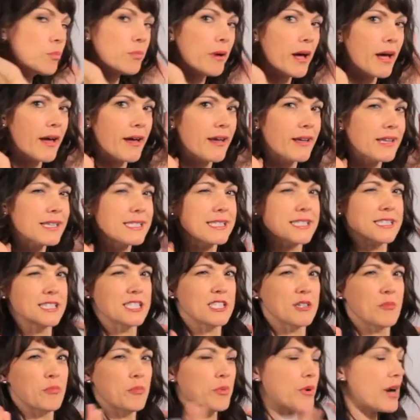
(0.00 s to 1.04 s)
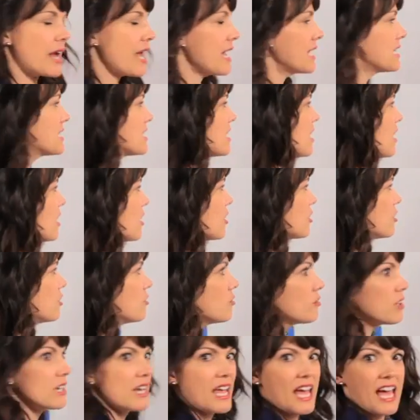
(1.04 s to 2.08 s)
buns and some braids.
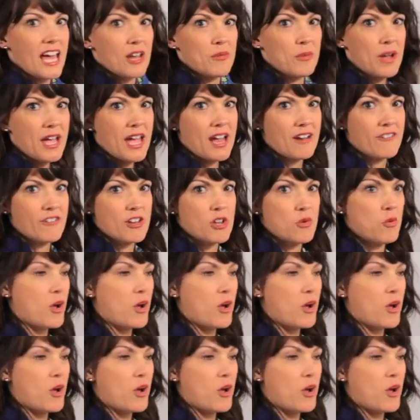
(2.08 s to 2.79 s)
You can add whatever you